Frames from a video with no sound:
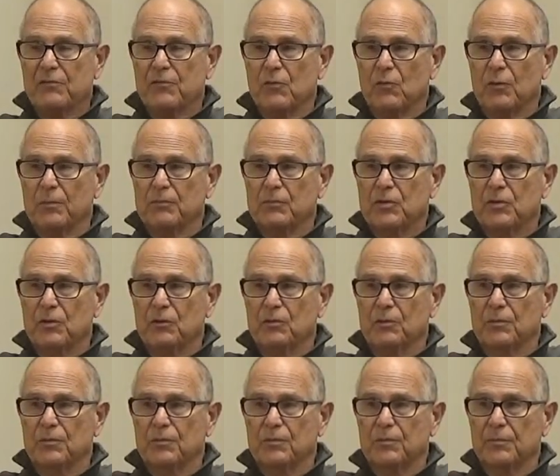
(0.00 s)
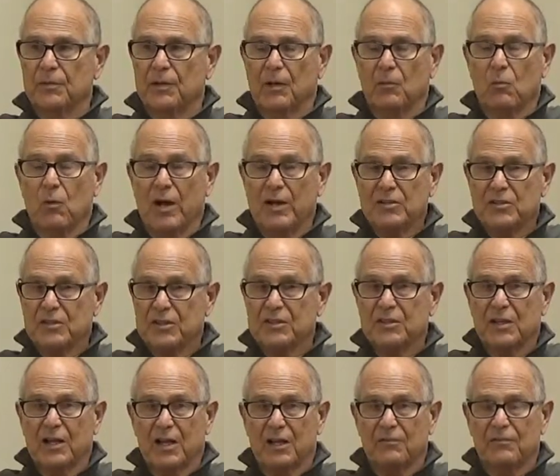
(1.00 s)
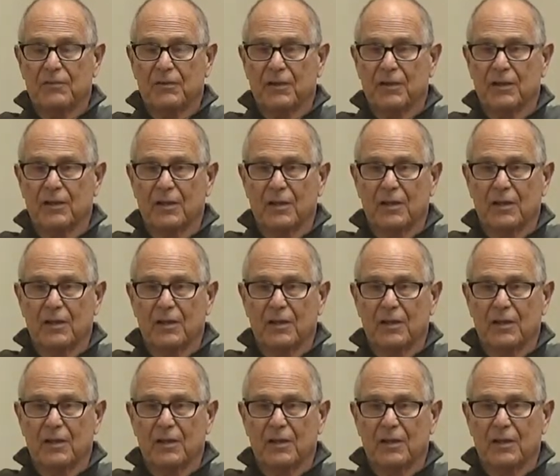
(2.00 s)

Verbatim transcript: form too. Now watch this carefully.